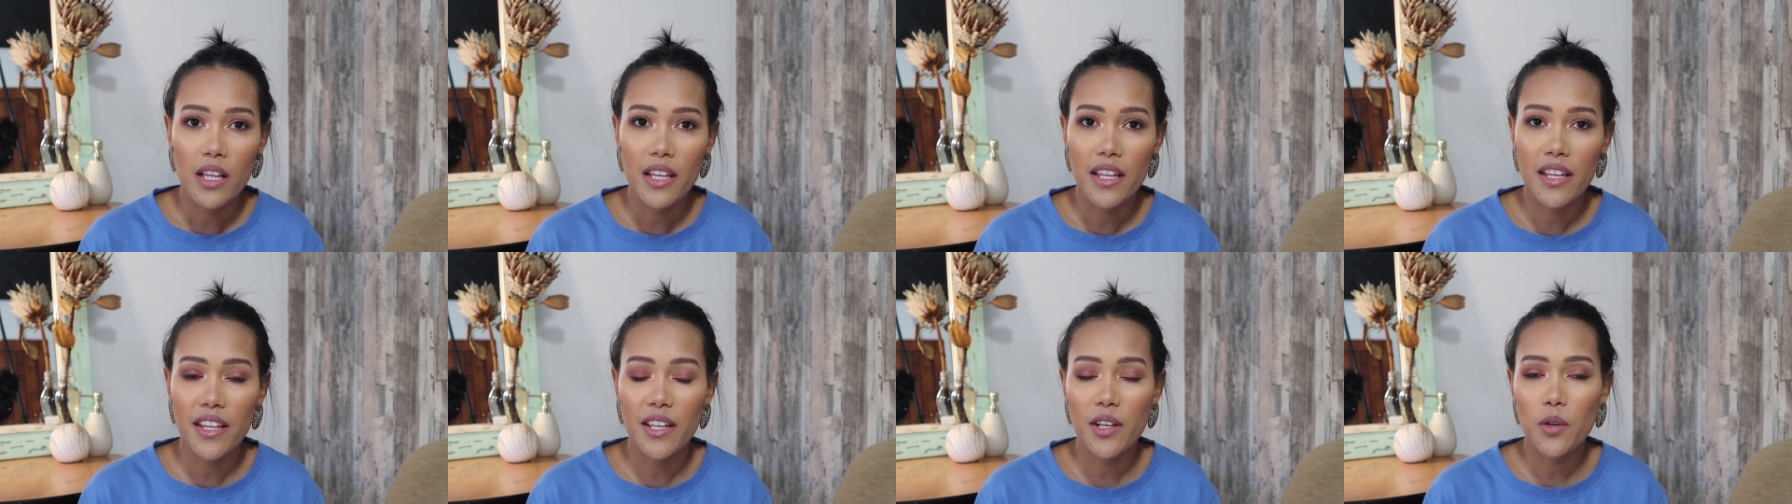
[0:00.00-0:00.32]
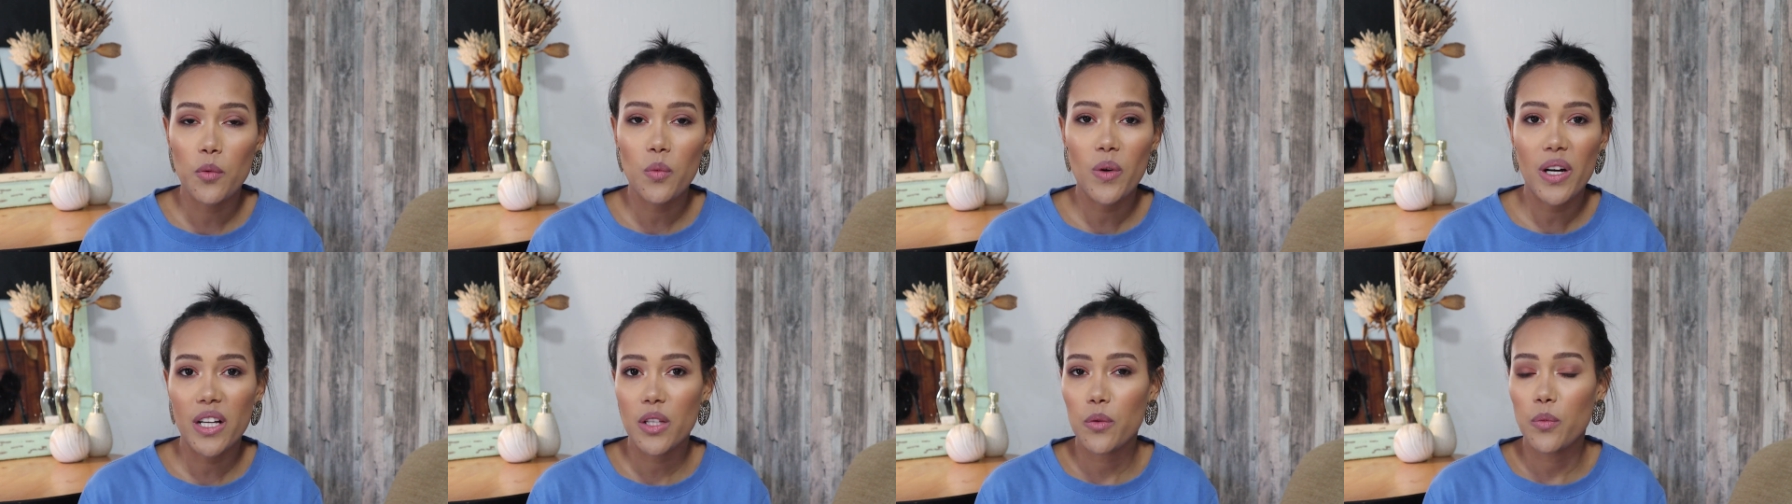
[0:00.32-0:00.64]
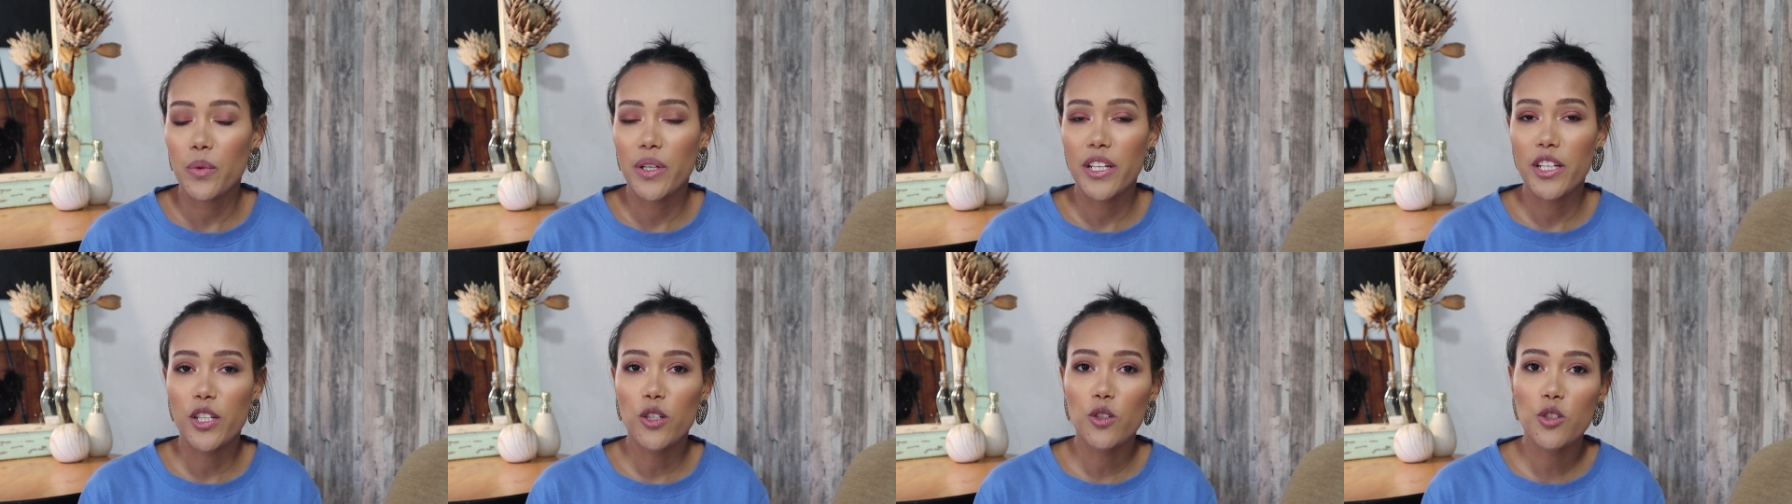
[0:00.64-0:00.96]
than what
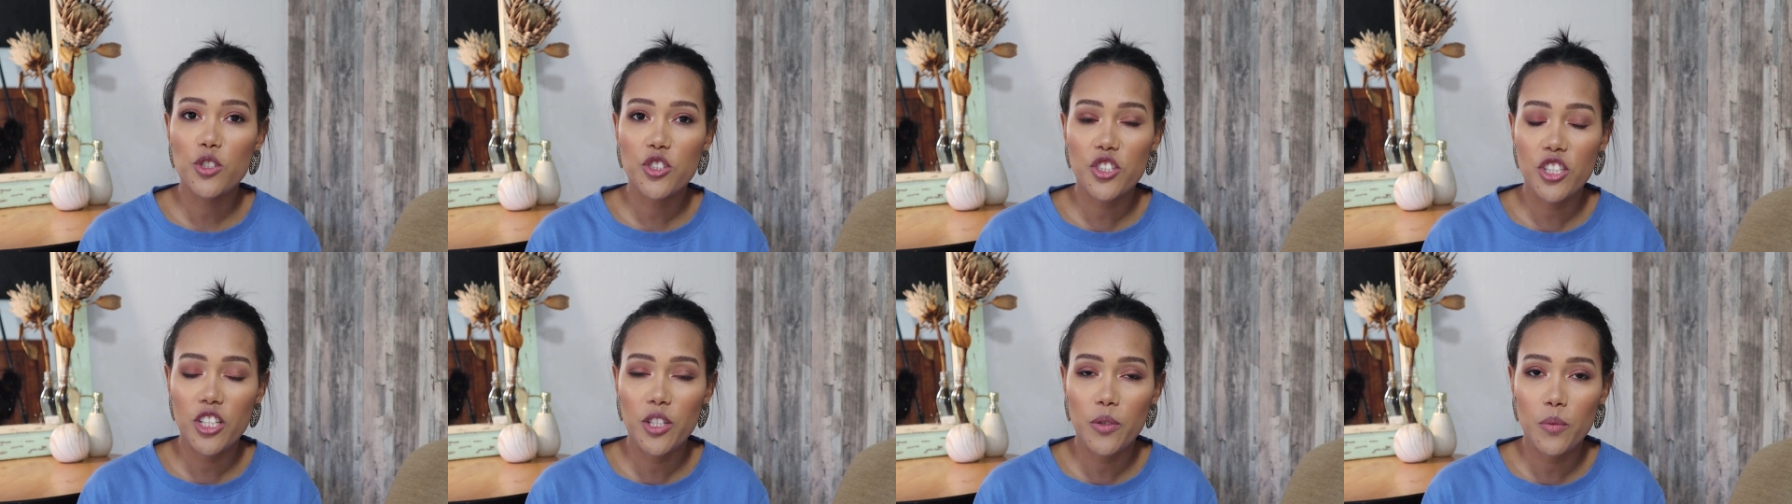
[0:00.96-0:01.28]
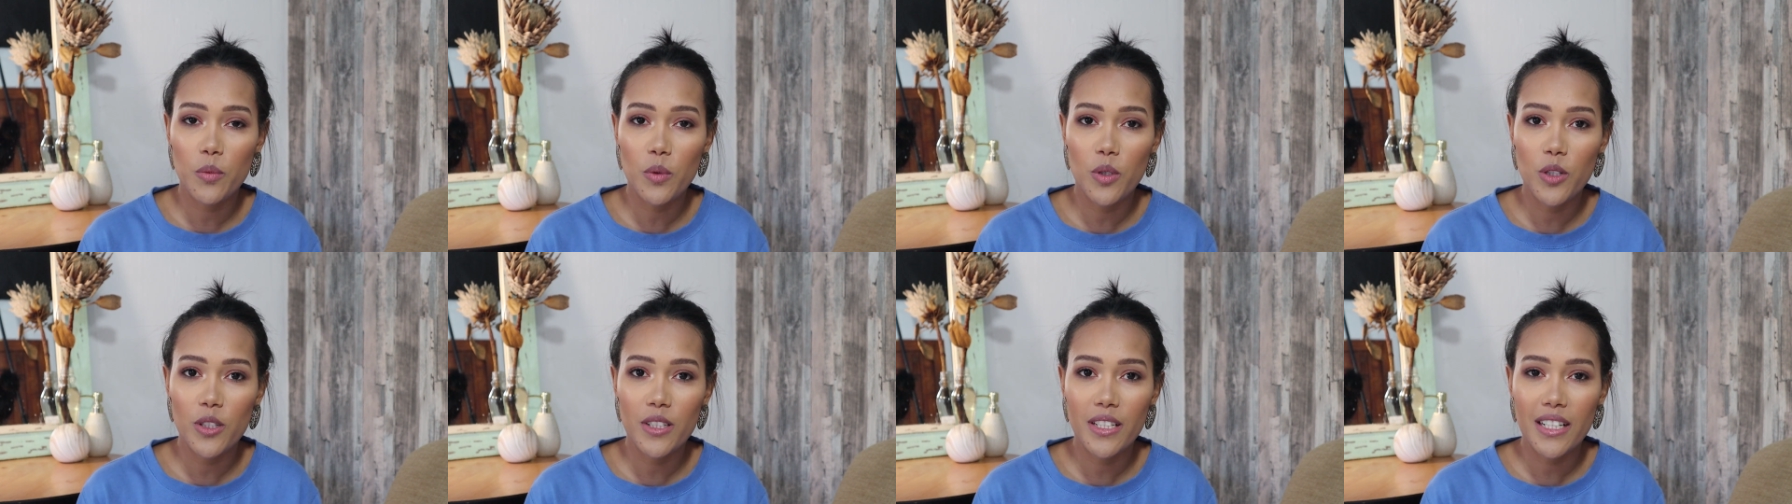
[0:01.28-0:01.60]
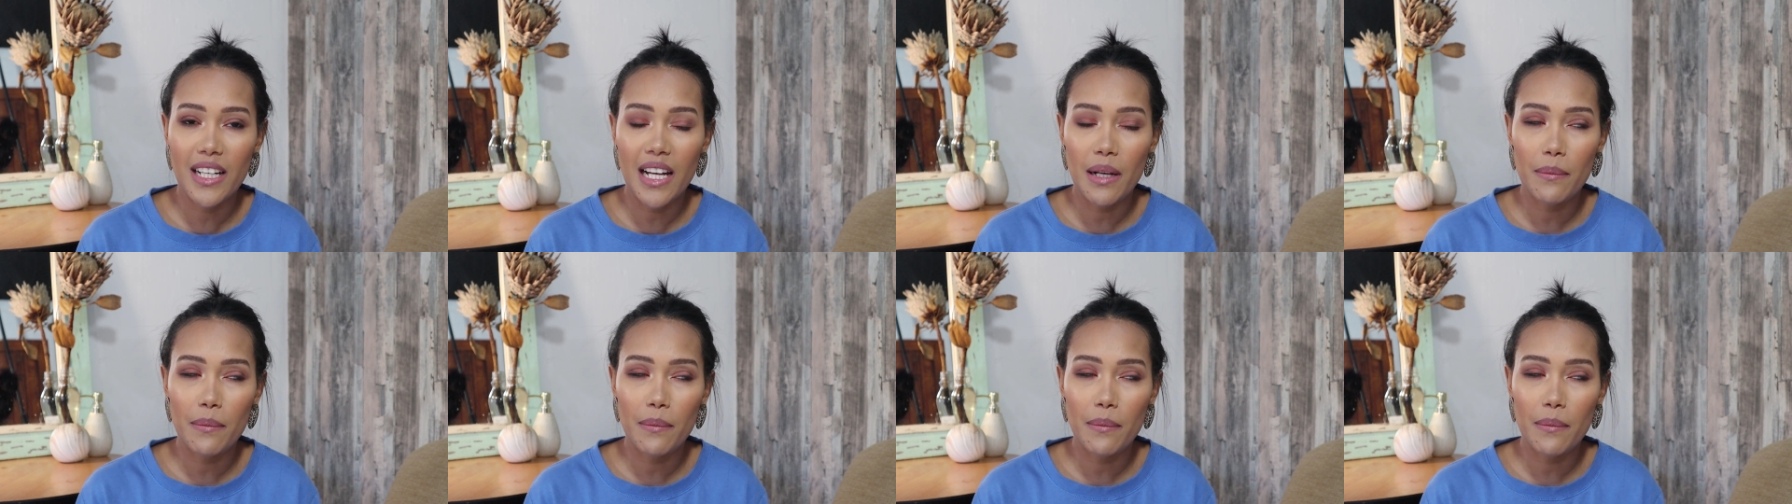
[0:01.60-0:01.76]
we usually would,